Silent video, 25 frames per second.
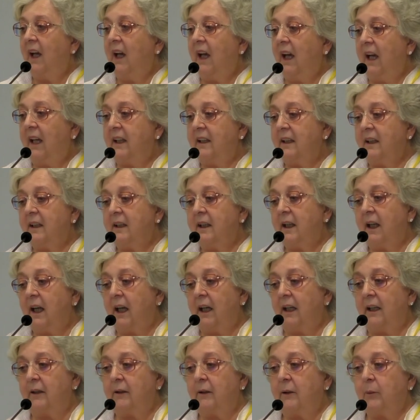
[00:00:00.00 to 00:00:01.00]
And then
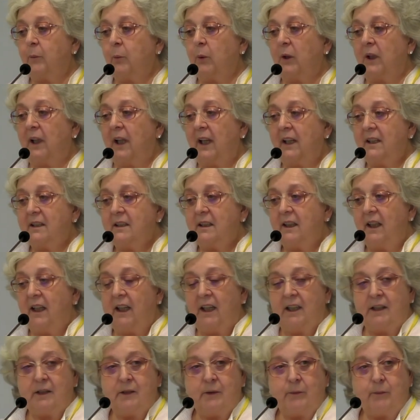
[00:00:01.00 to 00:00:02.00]
I would like to
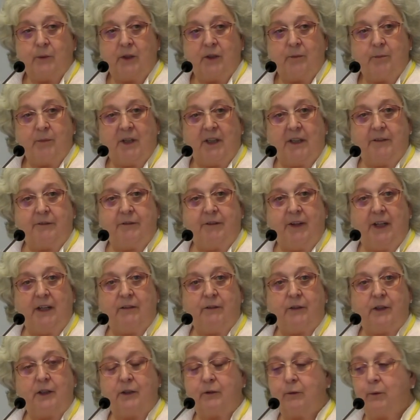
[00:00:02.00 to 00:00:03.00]
end with my
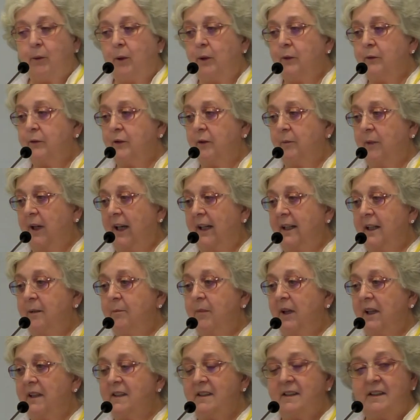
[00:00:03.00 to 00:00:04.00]
favorite quote from Annie
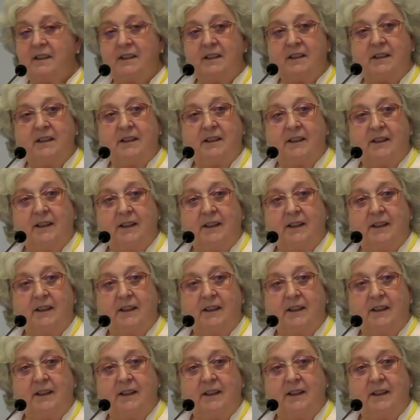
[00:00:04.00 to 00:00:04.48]
Besant.